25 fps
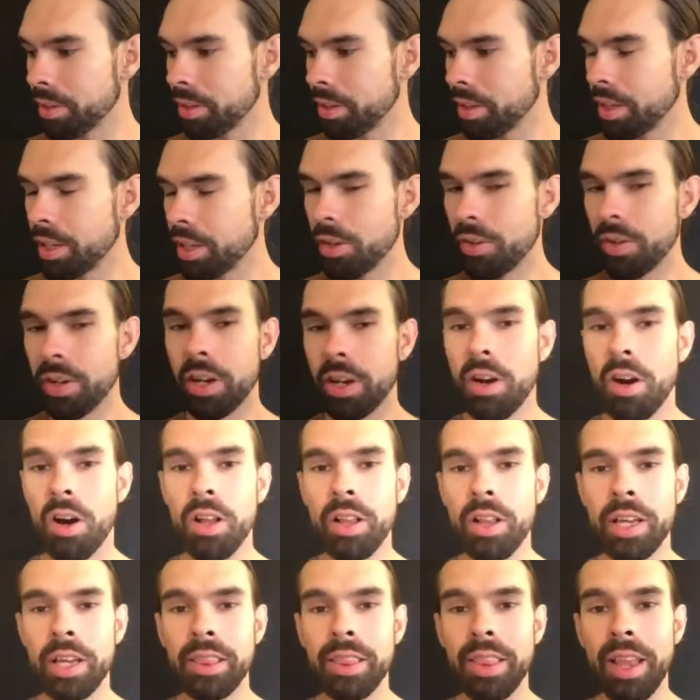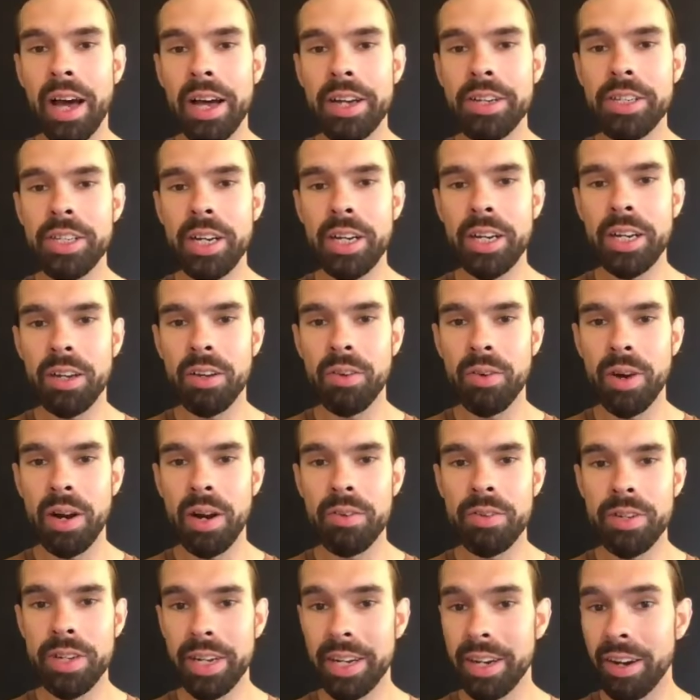you could call it logic
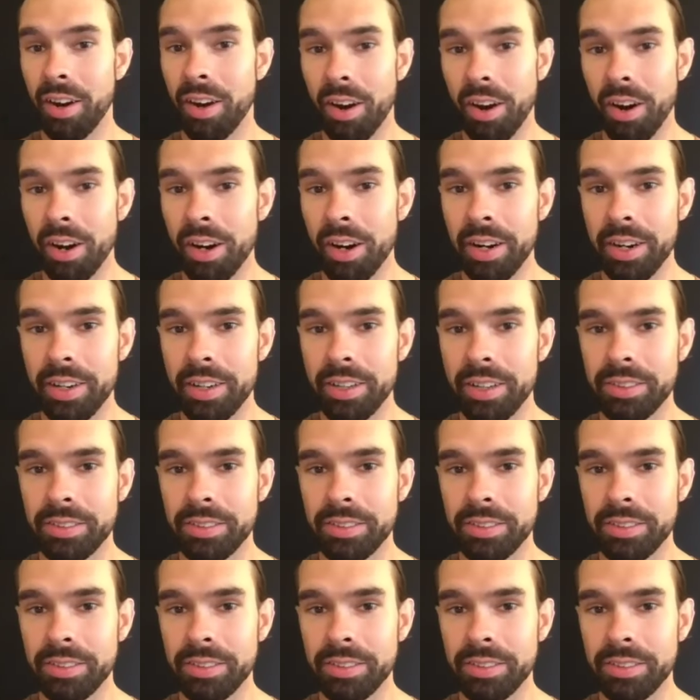grounded in heart.